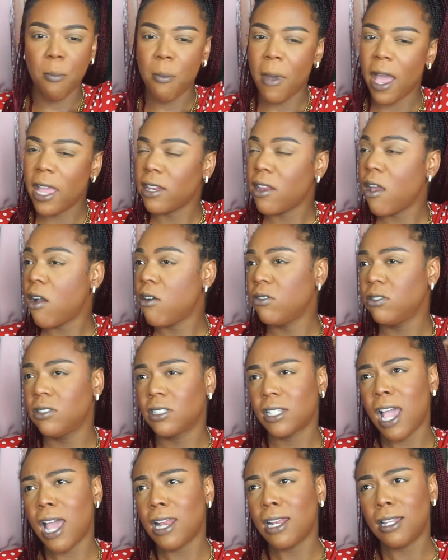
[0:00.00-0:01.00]
My nose
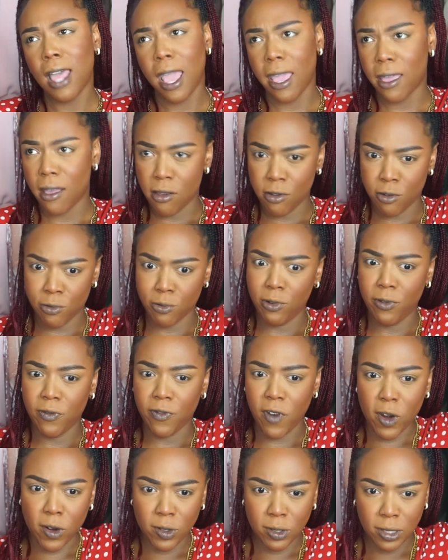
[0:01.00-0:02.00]
kind of like grew
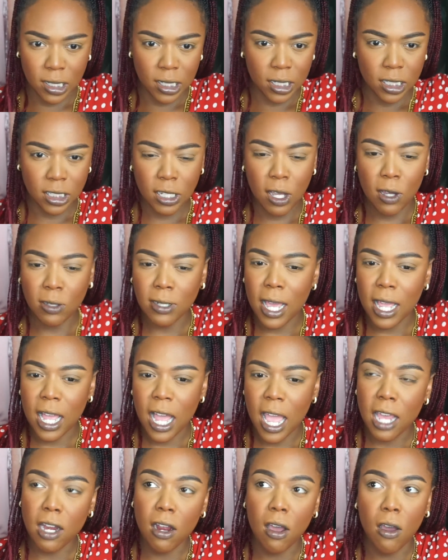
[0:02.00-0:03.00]
first, so like
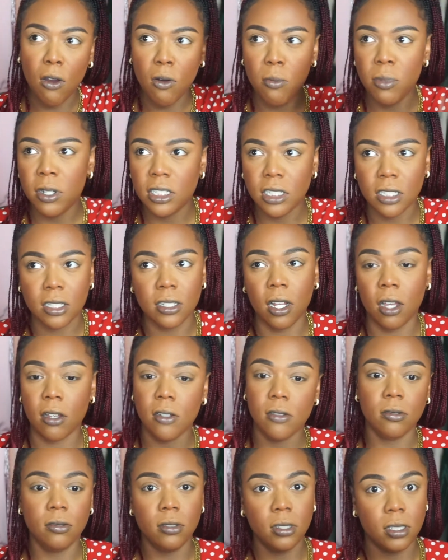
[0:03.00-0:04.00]
I had a whole bunch of
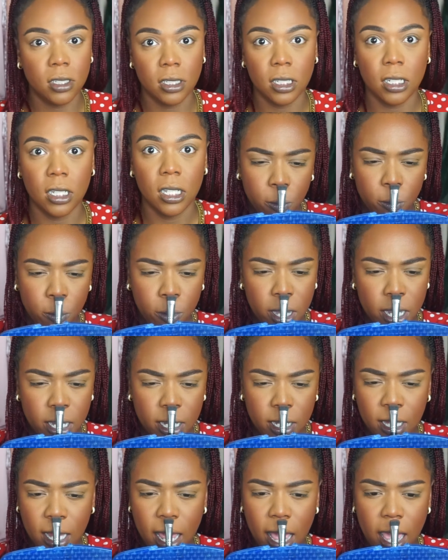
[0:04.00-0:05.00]
nose.
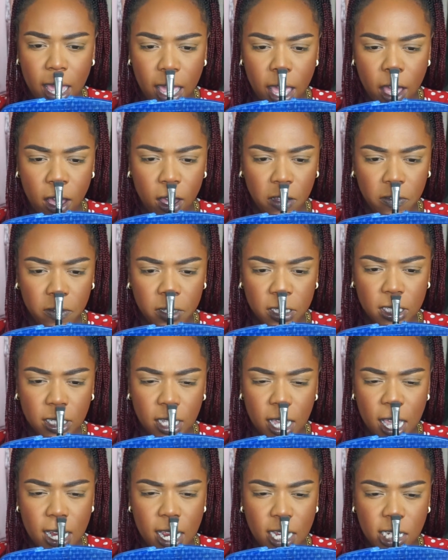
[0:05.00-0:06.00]
One like all of a
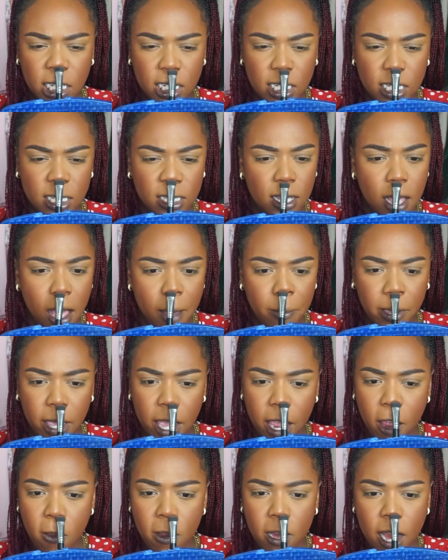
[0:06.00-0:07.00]
sudden I just stopped
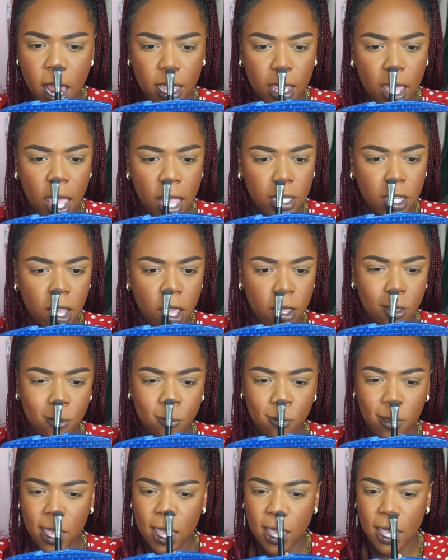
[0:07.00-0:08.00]
caring. I can't tell you
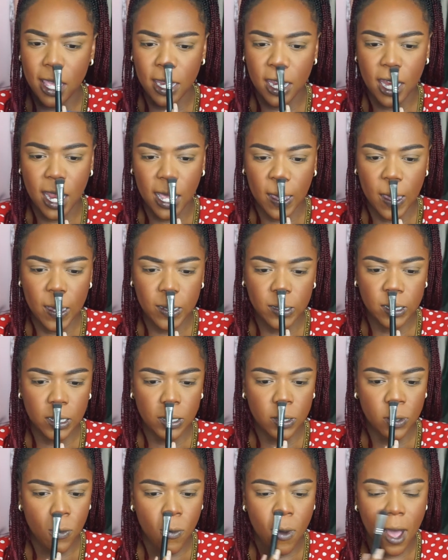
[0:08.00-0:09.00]
when and I can't tell
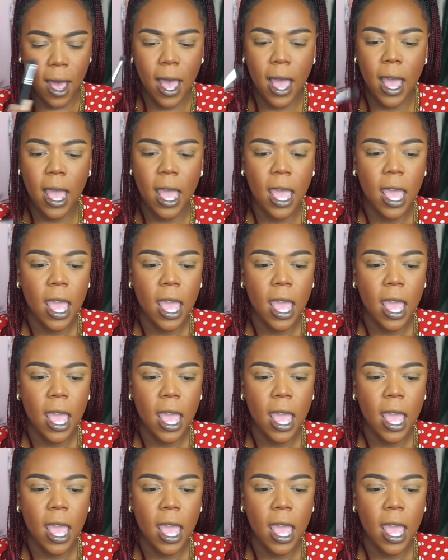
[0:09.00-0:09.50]
you why.